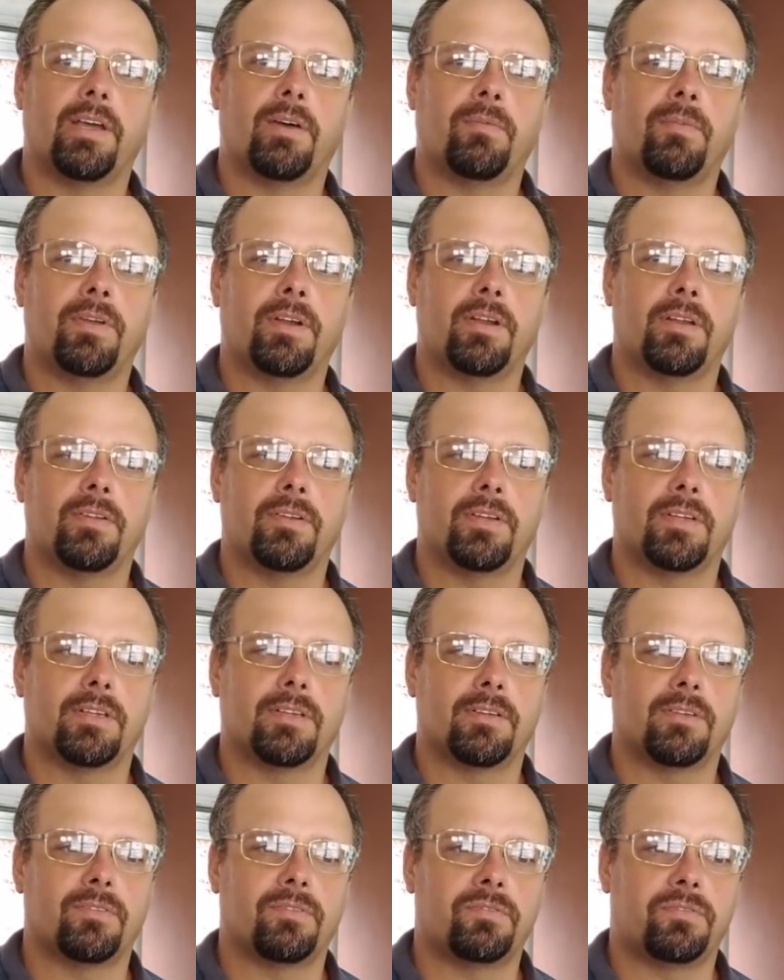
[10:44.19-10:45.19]
I want to do it
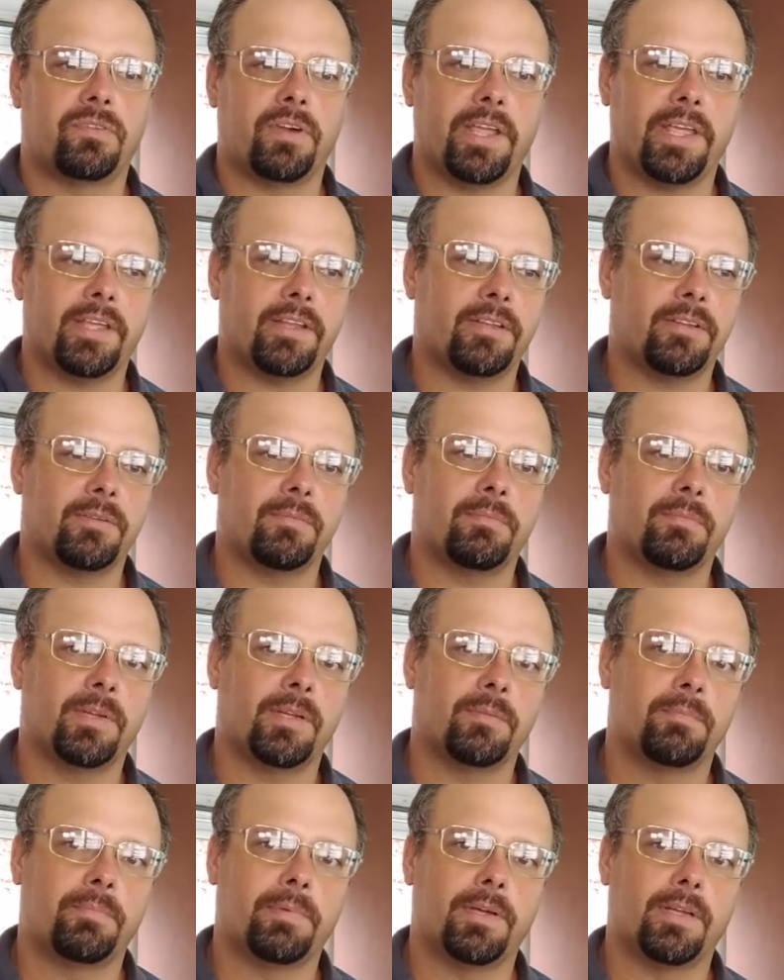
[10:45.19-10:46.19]
random,
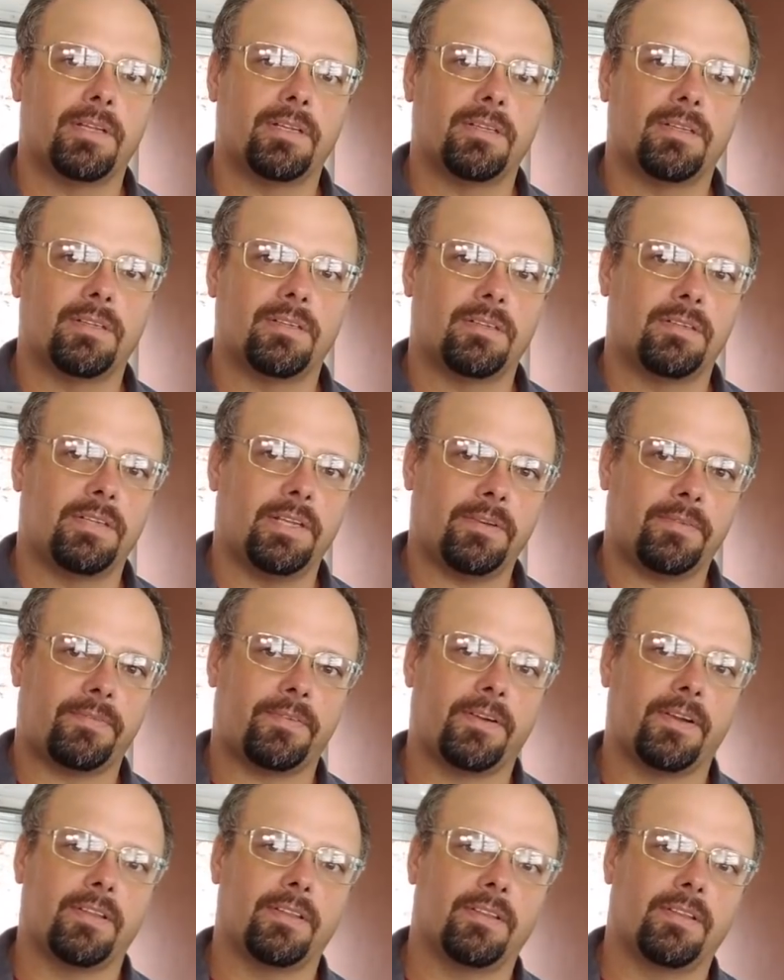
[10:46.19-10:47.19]
but
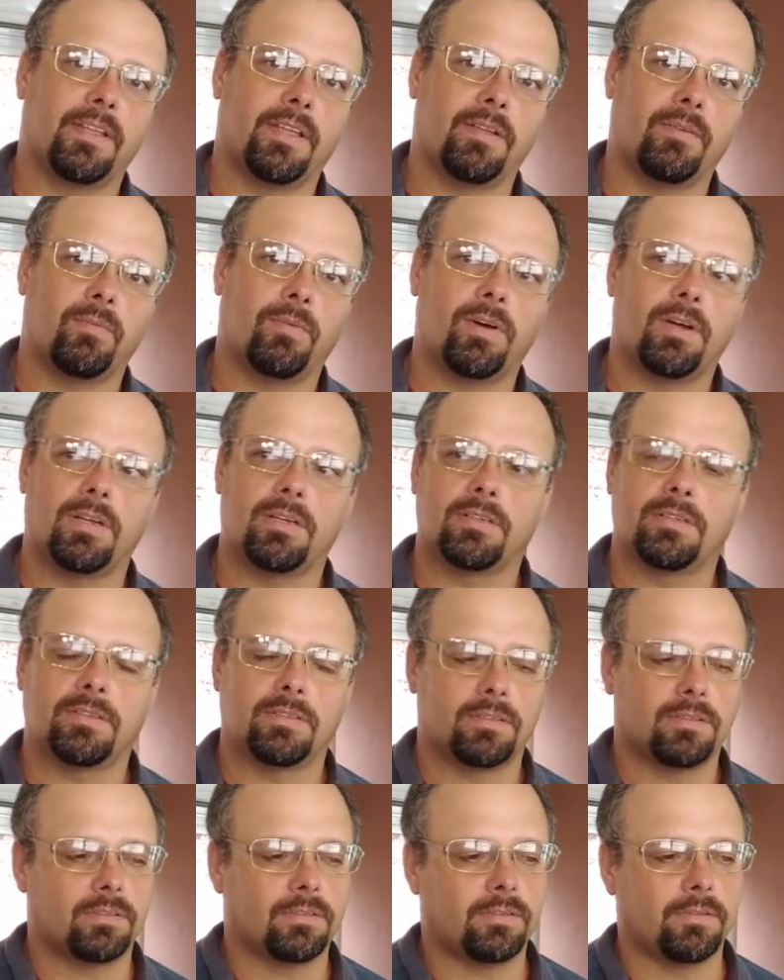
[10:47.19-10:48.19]
different than what
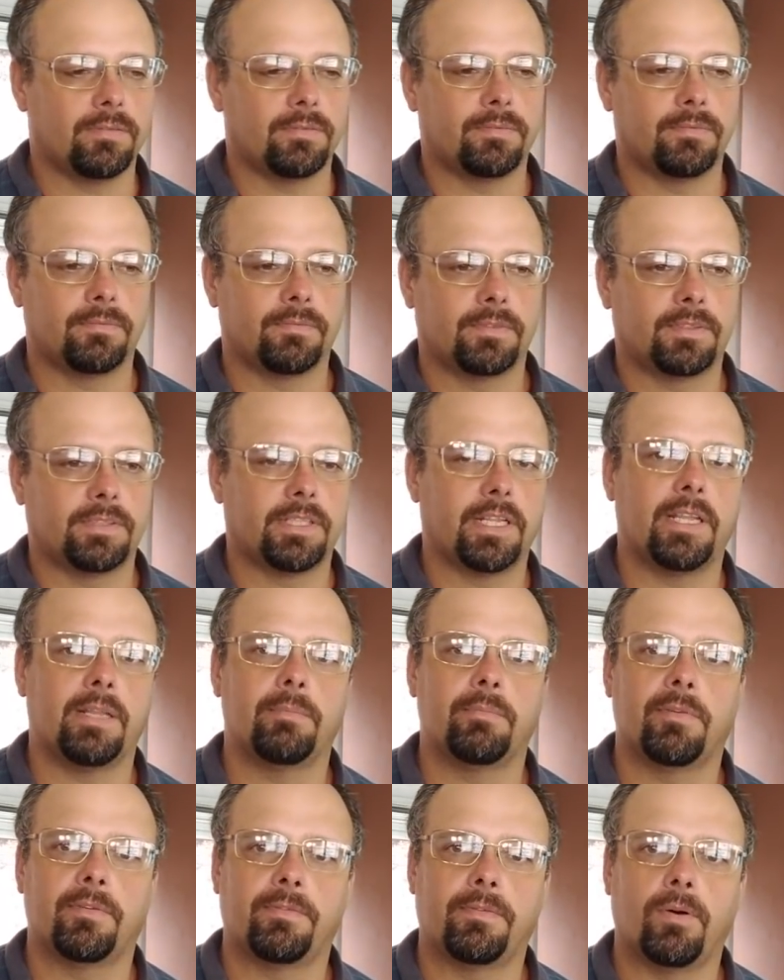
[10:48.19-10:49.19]
you've seen
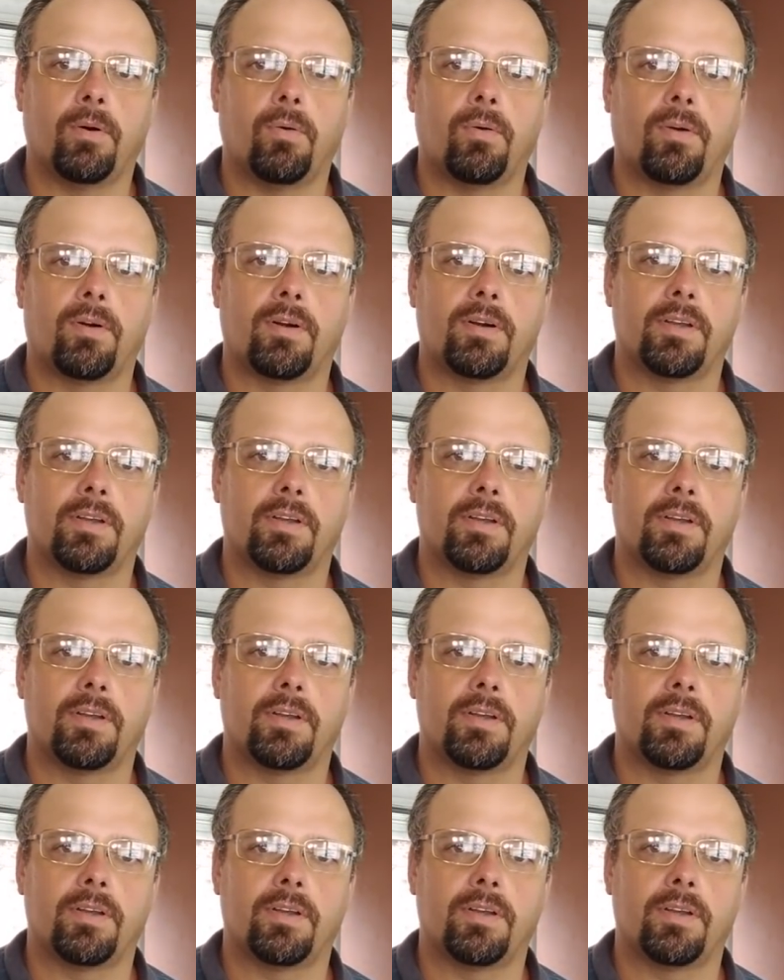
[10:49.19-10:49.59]
before.